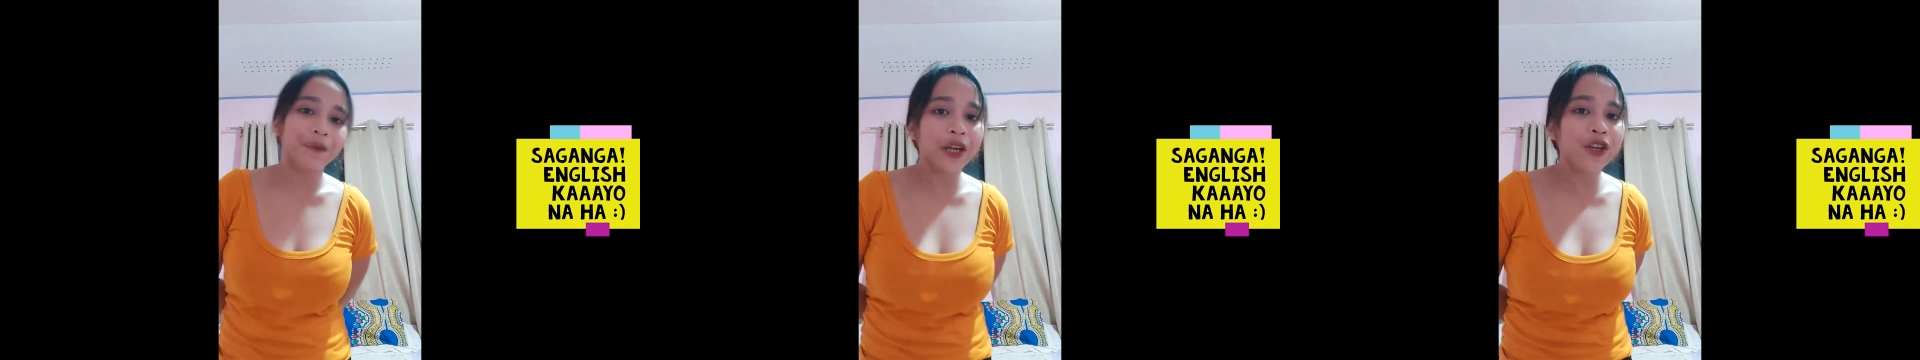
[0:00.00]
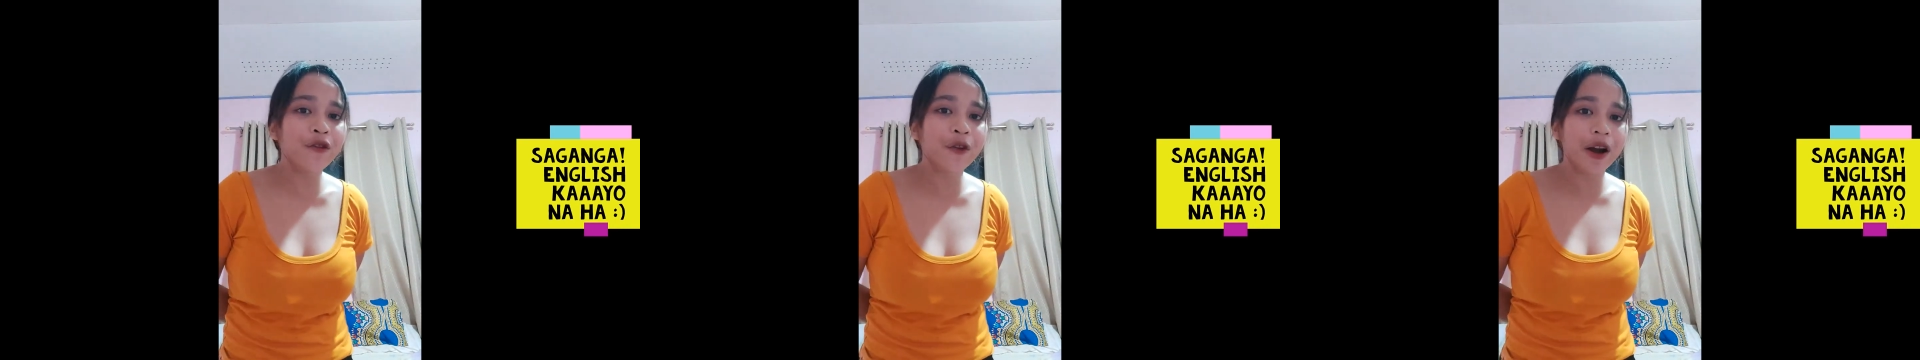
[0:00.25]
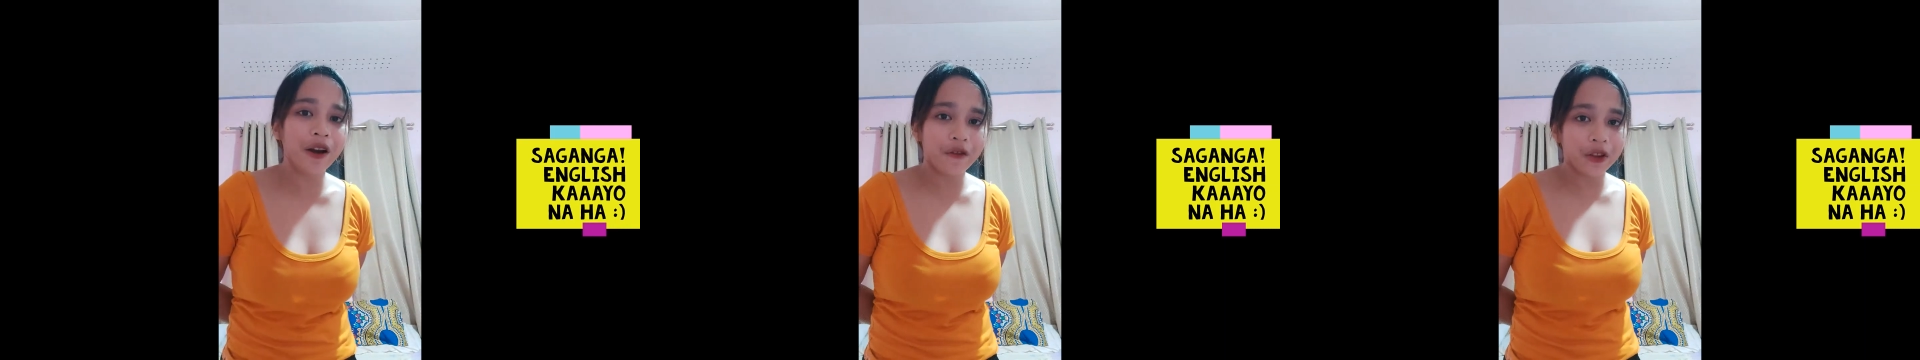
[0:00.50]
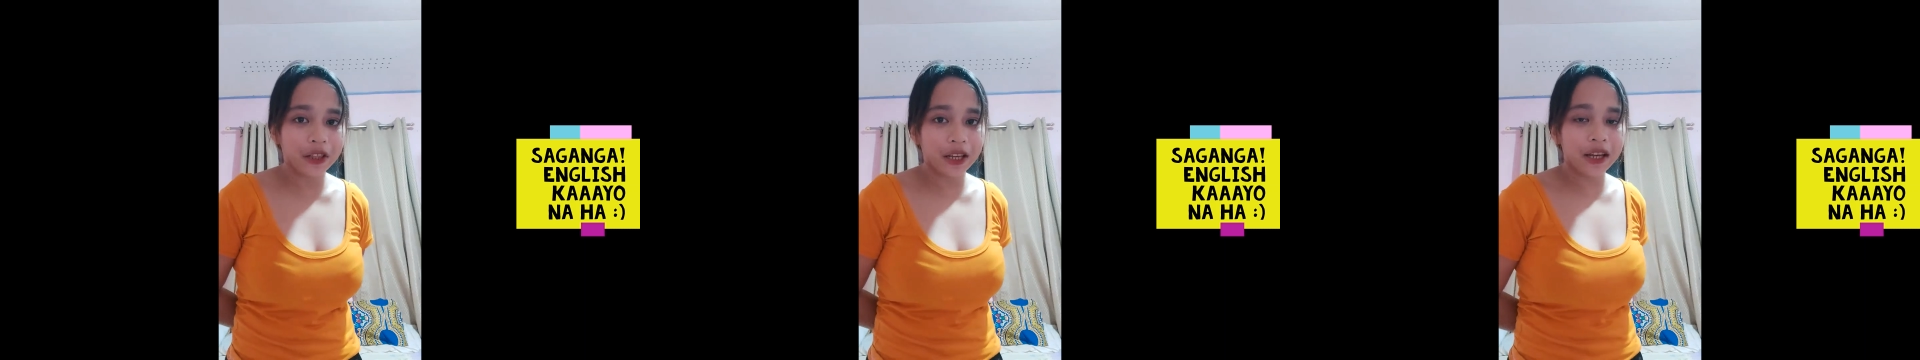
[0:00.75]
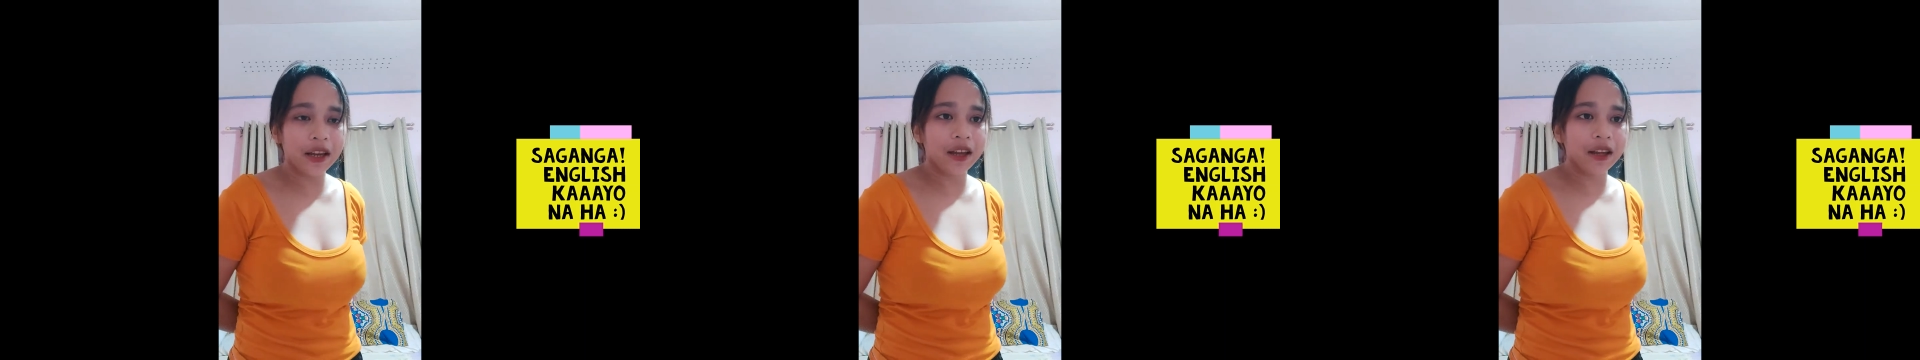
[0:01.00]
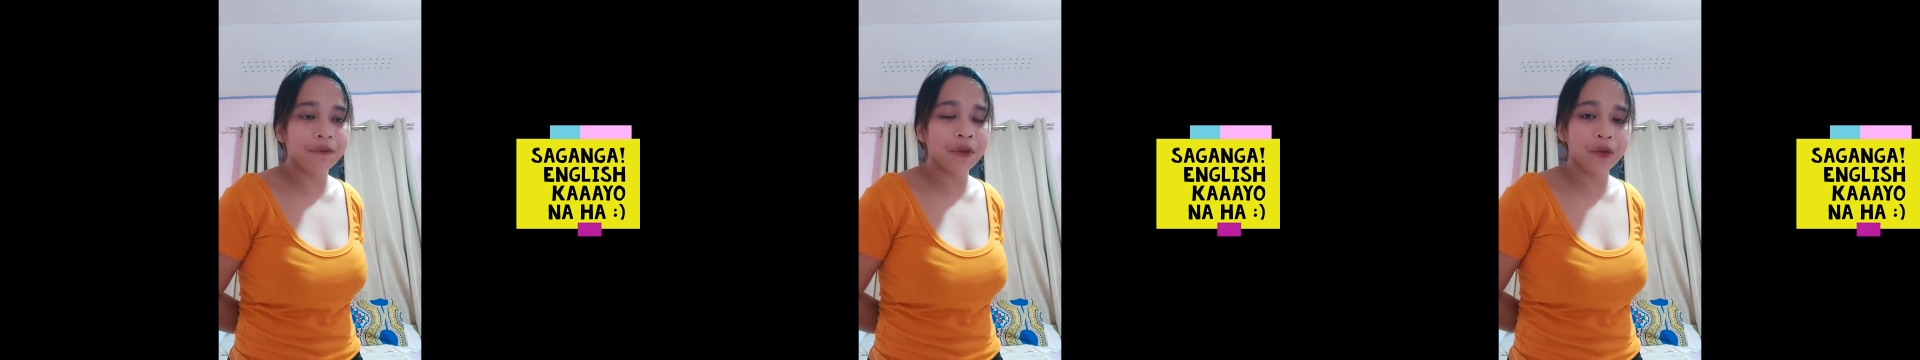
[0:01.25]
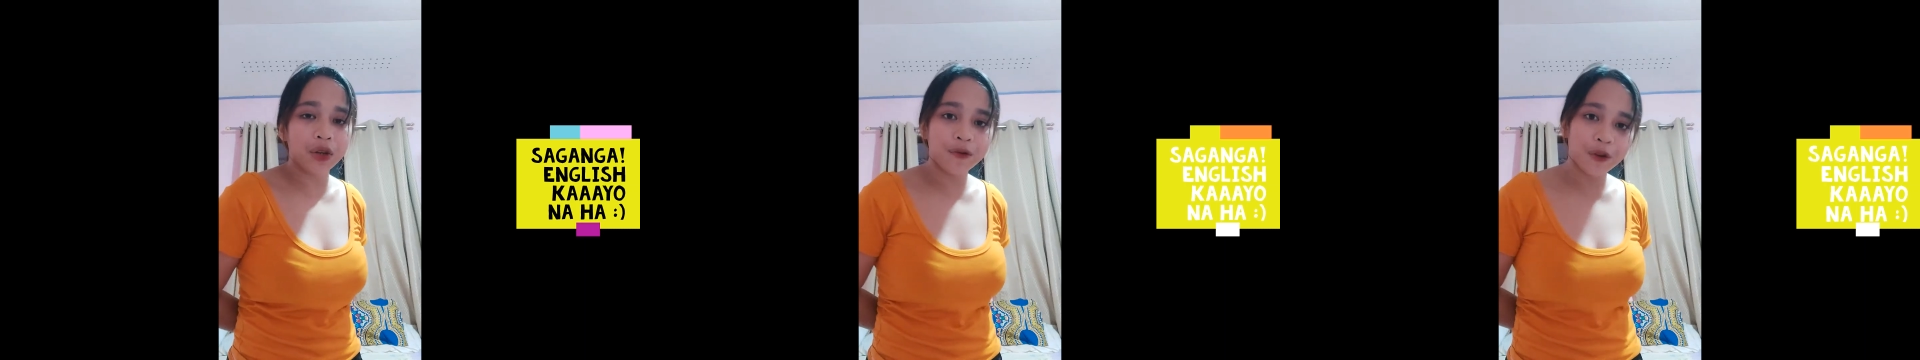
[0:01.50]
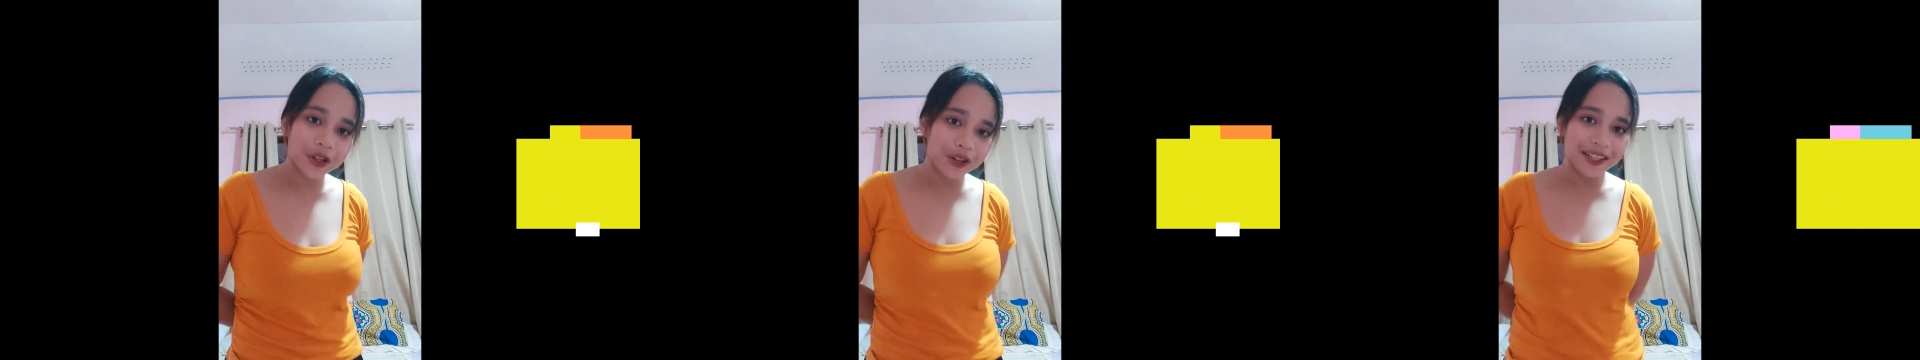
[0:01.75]
Thank you for everything and my wish
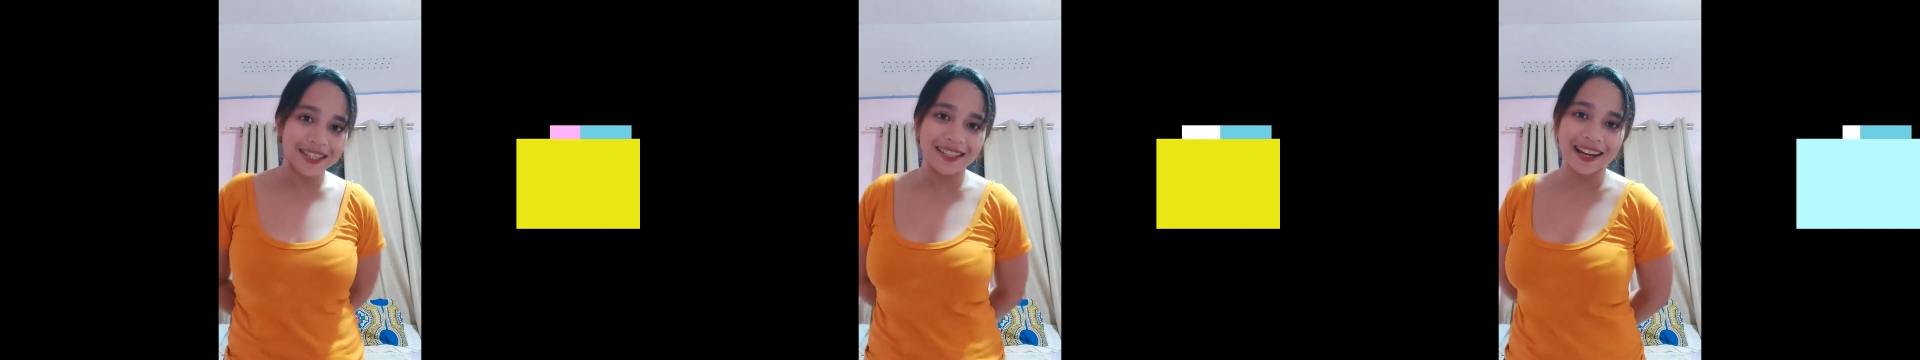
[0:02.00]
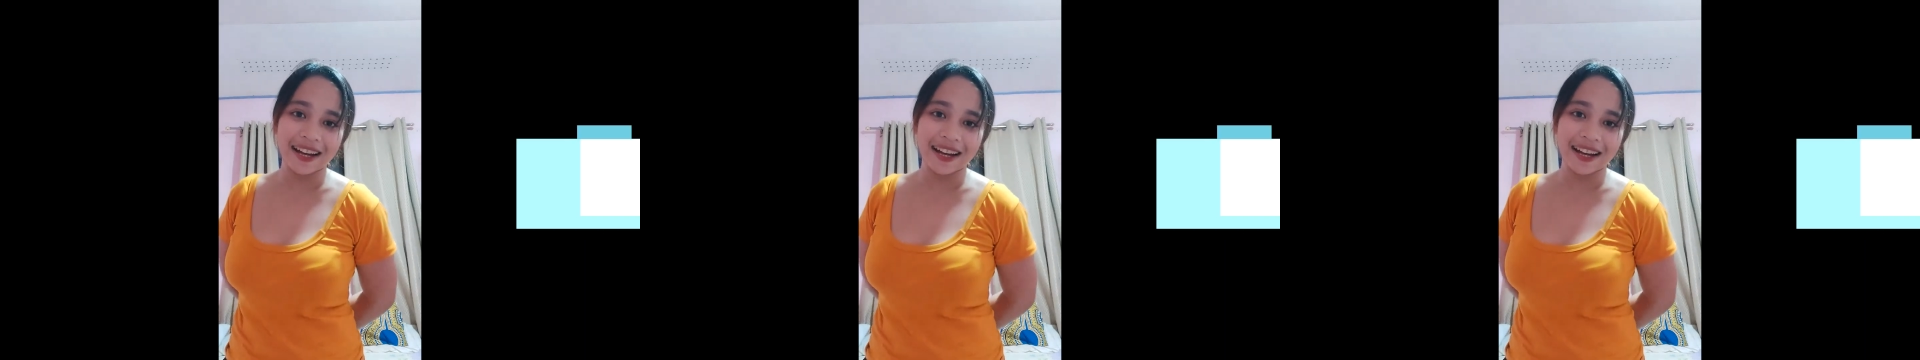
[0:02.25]
for you is